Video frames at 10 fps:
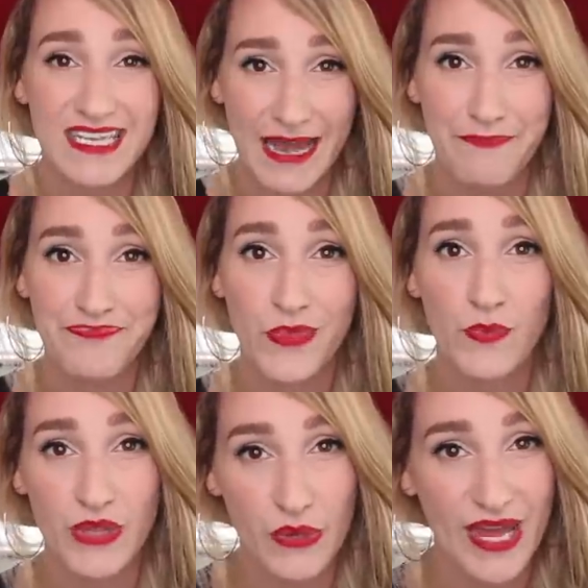this time
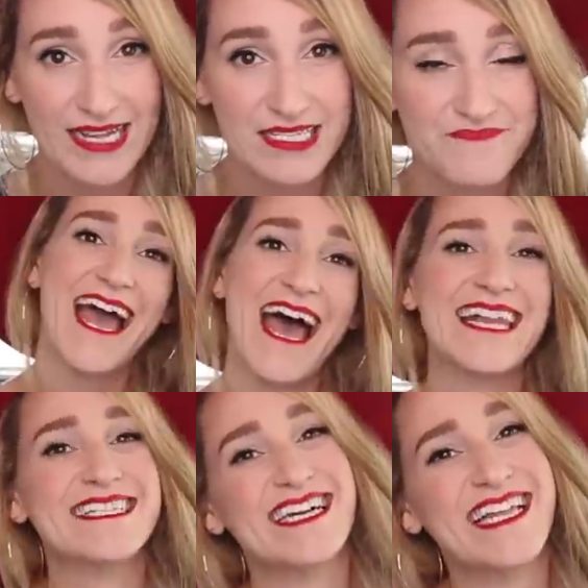with you guys.
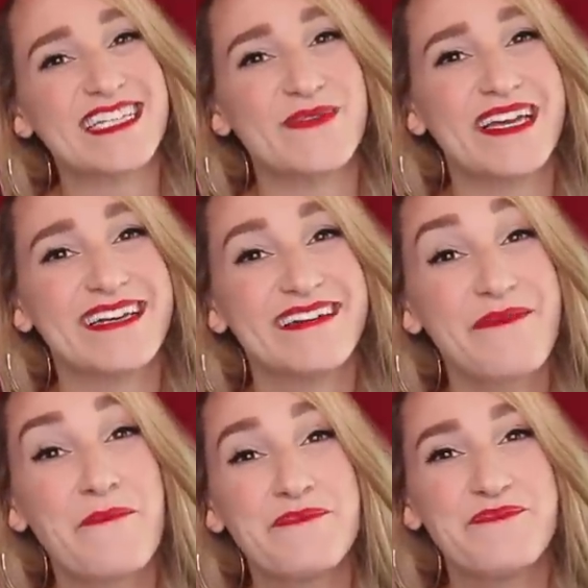And until next week,
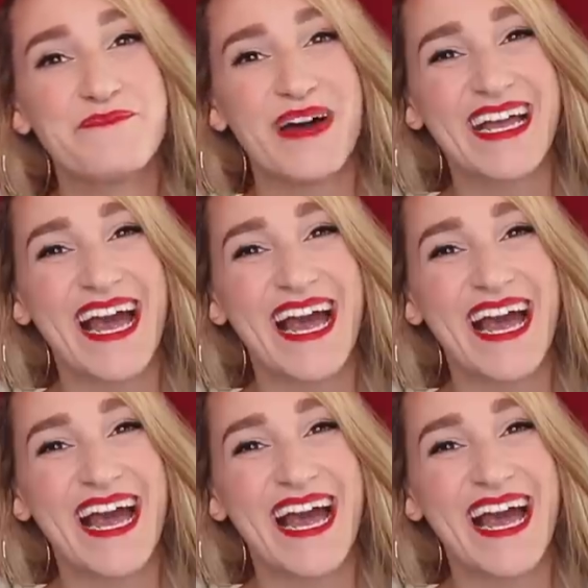bye